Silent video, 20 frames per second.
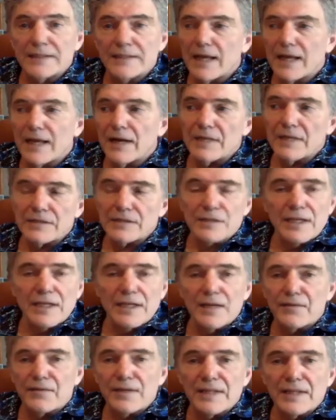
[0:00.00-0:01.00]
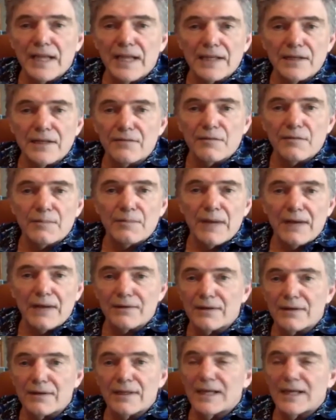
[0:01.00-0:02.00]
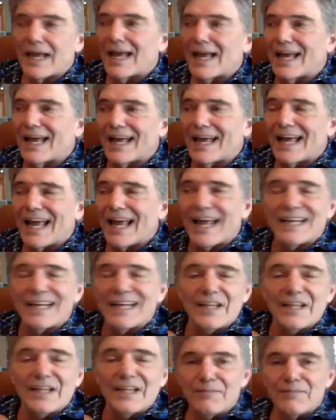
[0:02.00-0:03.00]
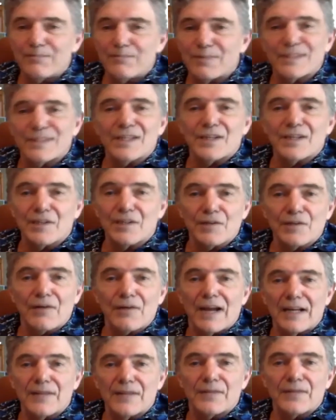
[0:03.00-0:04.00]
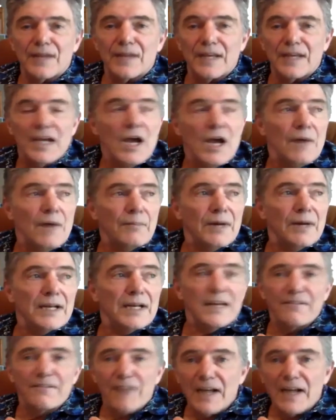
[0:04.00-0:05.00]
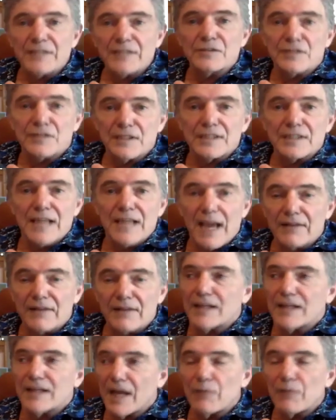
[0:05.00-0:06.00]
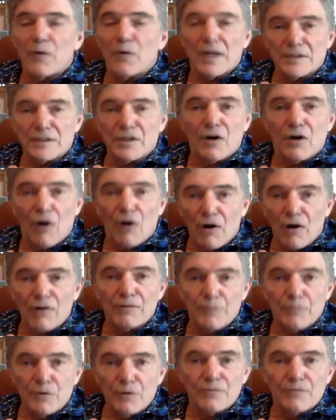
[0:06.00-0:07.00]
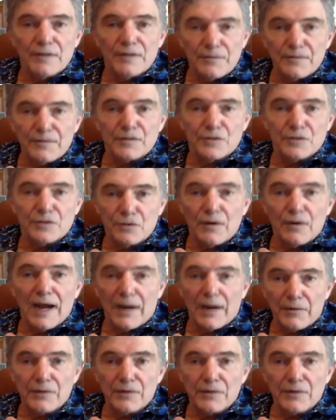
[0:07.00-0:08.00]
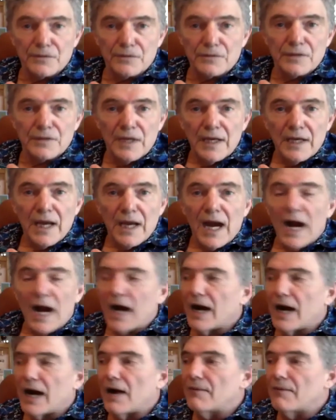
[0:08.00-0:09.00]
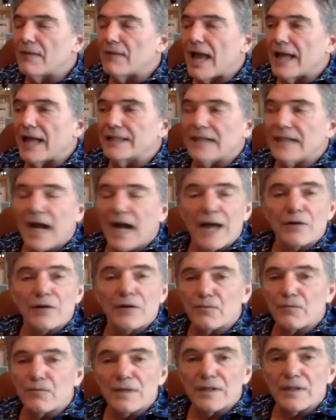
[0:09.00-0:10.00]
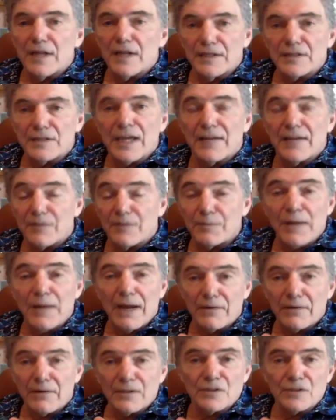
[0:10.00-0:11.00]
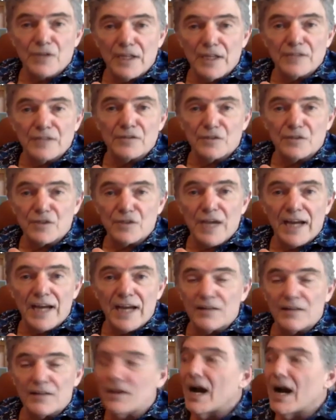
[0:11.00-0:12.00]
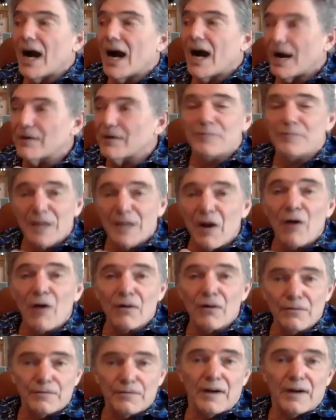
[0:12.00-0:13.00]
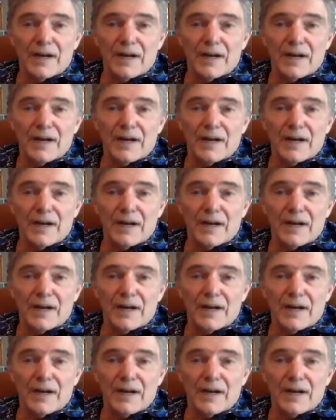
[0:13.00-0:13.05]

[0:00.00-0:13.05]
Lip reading: I'm not saying anything negative about any particular anything, but if I sit down and I watch a horror movie for 2 hours and I don't realize I have the power to change the channel, I'm going to be horrified.